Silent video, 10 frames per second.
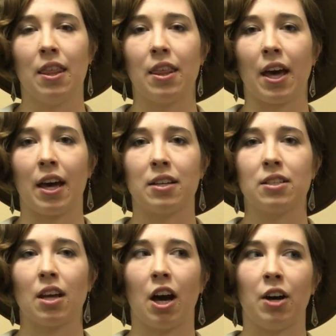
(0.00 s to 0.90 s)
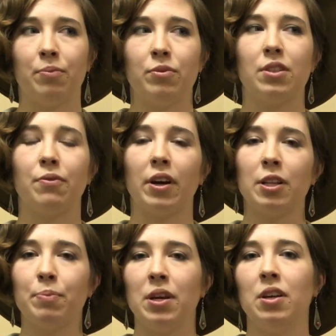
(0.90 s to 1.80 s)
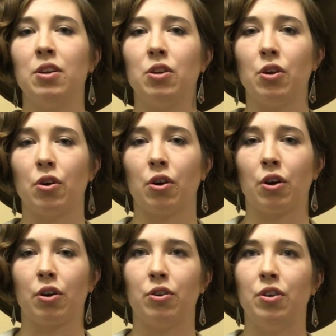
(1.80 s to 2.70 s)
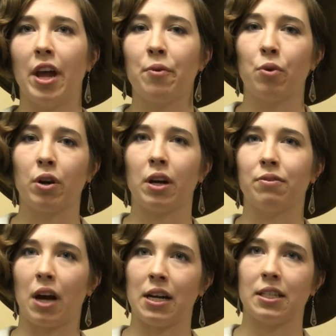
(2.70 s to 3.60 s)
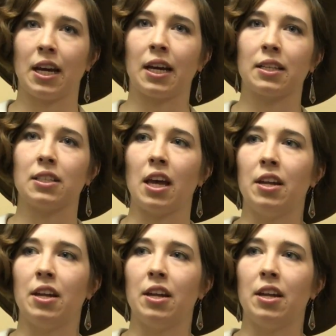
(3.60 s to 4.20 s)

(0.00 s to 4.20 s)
That um, developing your network of contacts